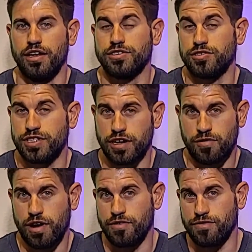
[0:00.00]
So stick
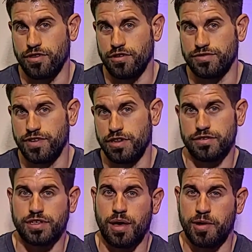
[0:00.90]
around for those
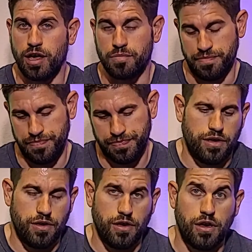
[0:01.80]
videos coming up.
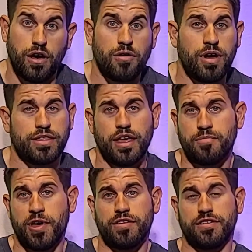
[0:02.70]
Alright, that
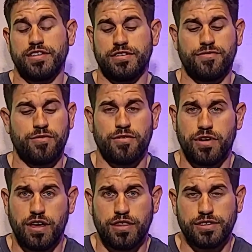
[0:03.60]
about does it for
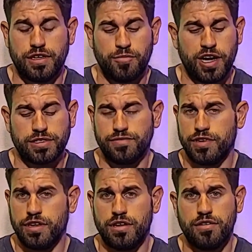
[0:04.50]
this unboxing
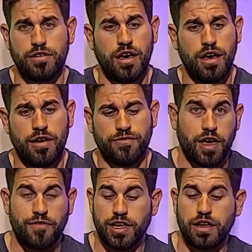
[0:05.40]
video. If
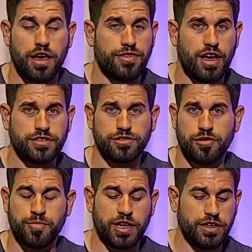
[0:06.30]
you have any thoughts
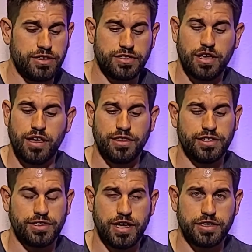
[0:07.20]
or opinions on
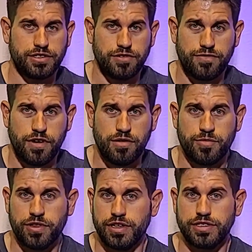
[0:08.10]
this light so far,
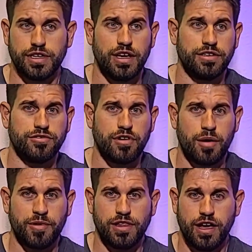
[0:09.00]
please
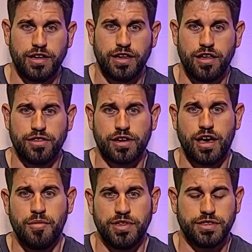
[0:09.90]
drop a line down in the
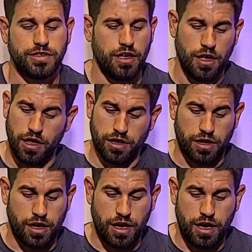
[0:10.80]
comments.
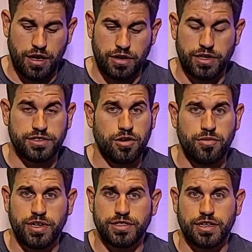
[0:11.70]
And as
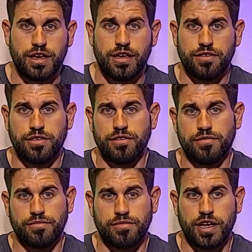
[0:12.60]
always,
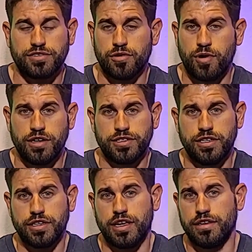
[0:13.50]
thanks for
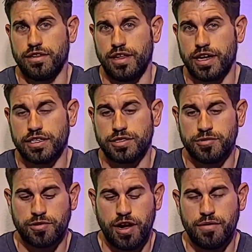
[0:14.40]
watching, and like and
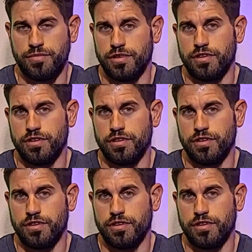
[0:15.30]
subscribe.